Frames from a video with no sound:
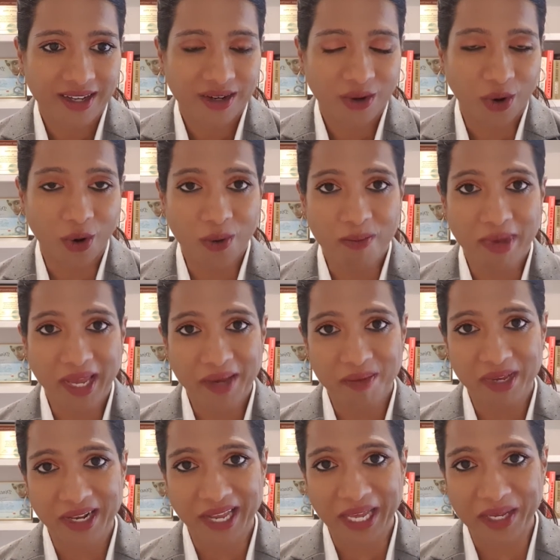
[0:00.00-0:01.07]
Or
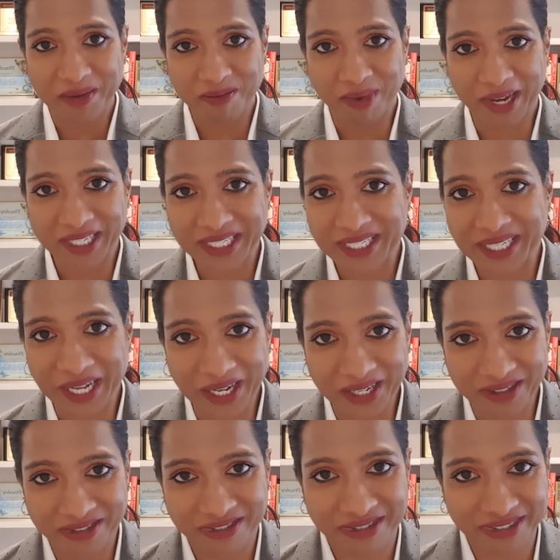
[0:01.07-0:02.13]
maybe like myself,